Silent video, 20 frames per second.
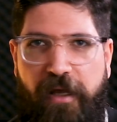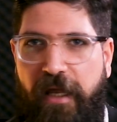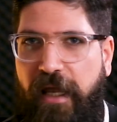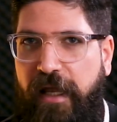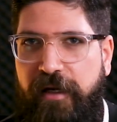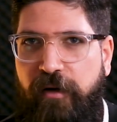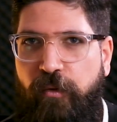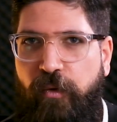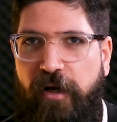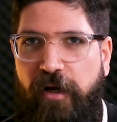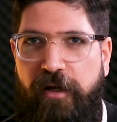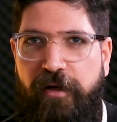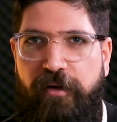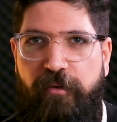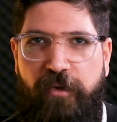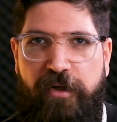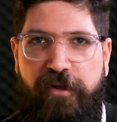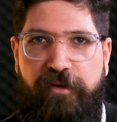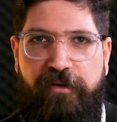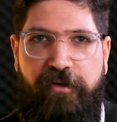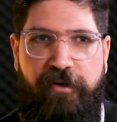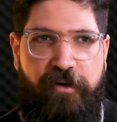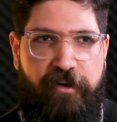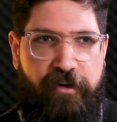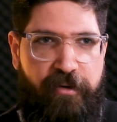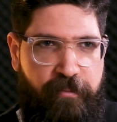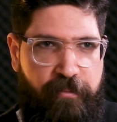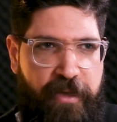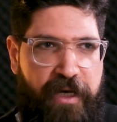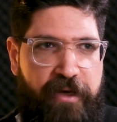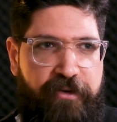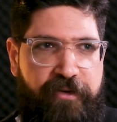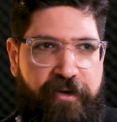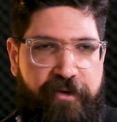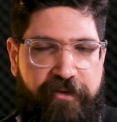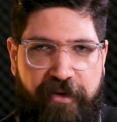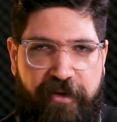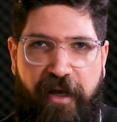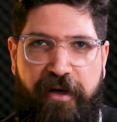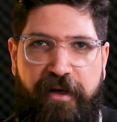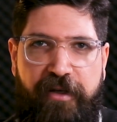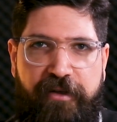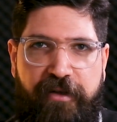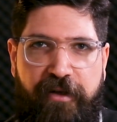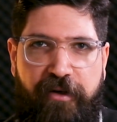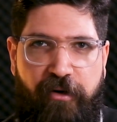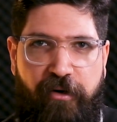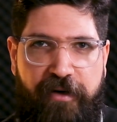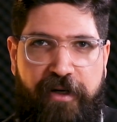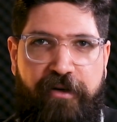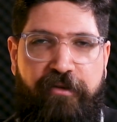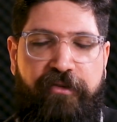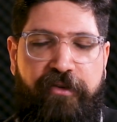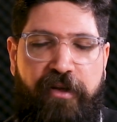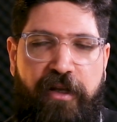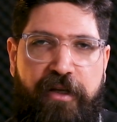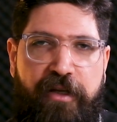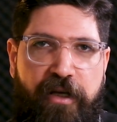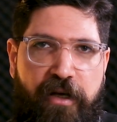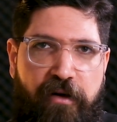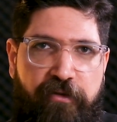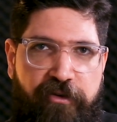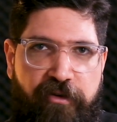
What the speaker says: Anyone with basic sanity or understanding of